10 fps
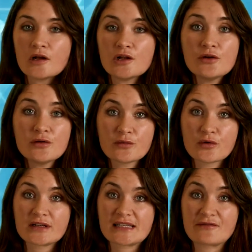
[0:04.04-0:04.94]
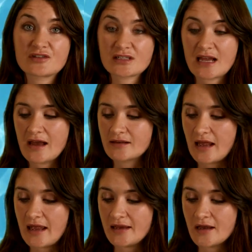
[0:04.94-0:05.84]
Lou and the boys have just had
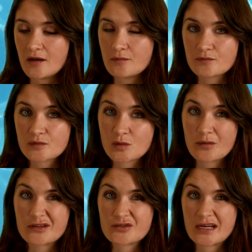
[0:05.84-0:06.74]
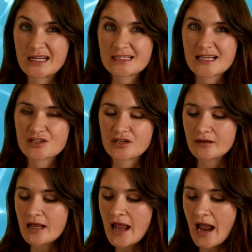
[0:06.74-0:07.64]
a um, swimming training
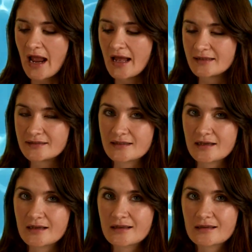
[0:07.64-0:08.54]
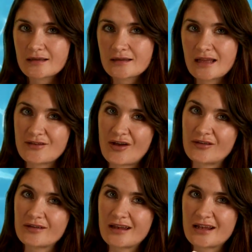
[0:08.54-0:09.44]
session and uh, they're
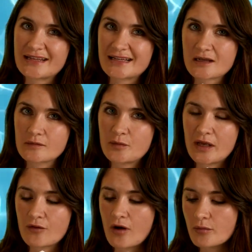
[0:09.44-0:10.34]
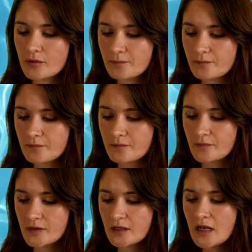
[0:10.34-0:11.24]
done, and her dad's come to pick her up.
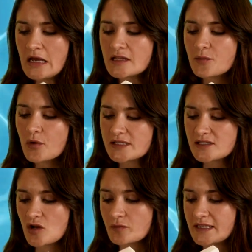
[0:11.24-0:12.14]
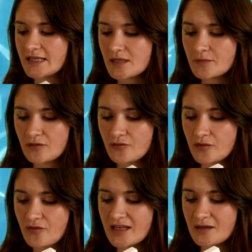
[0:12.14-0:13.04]
The boys stop to get something from
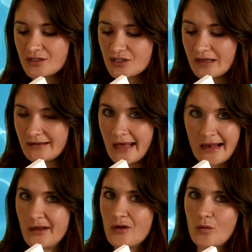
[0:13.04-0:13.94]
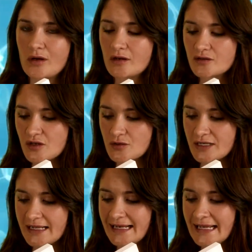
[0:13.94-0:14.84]
the vending machine, and I don't want to look
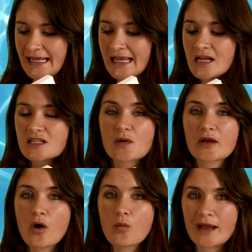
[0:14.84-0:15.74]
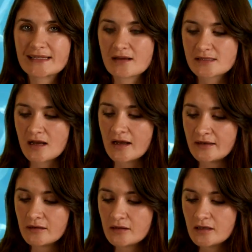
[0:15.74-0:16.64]
socially clingy, so I go and wait
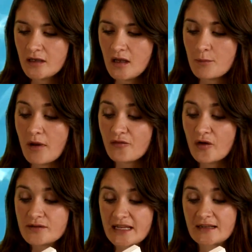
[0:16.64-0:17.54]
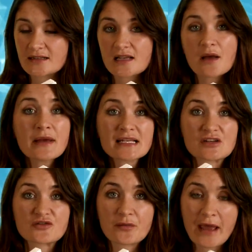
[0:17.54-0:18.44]
outside. My phone dings, a
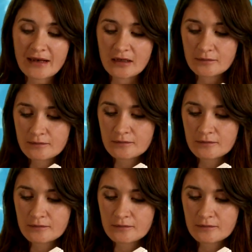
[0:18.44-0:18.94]
message from Hannah.